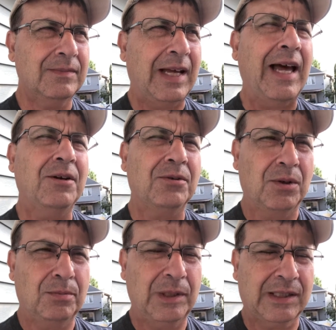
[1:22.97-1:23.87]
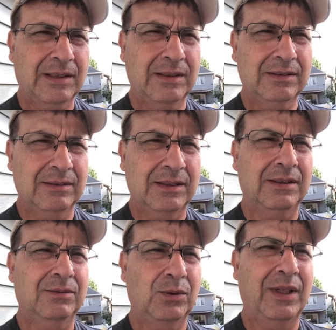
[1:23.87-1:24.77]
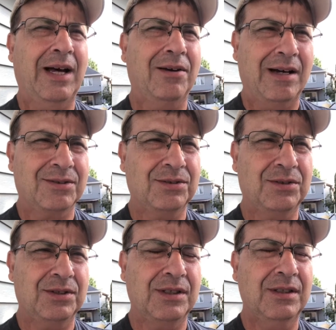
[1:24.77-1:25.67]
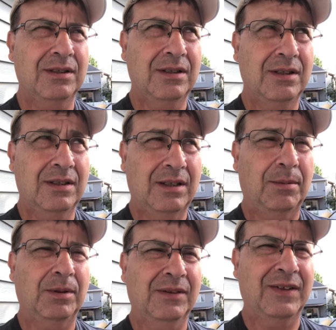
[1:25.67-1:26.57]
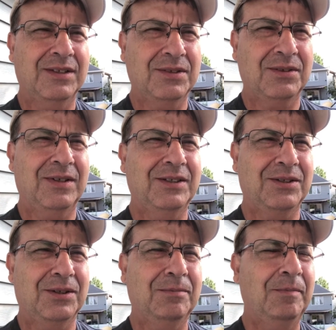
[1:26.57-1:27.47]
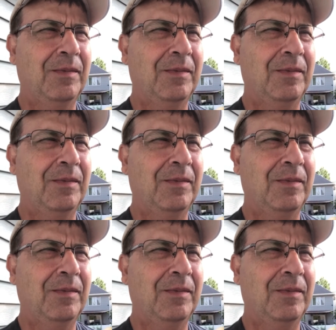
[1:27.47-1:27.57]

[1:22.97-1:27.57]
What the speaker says: anaerobic, right, without oxygen, I believe that's the right term,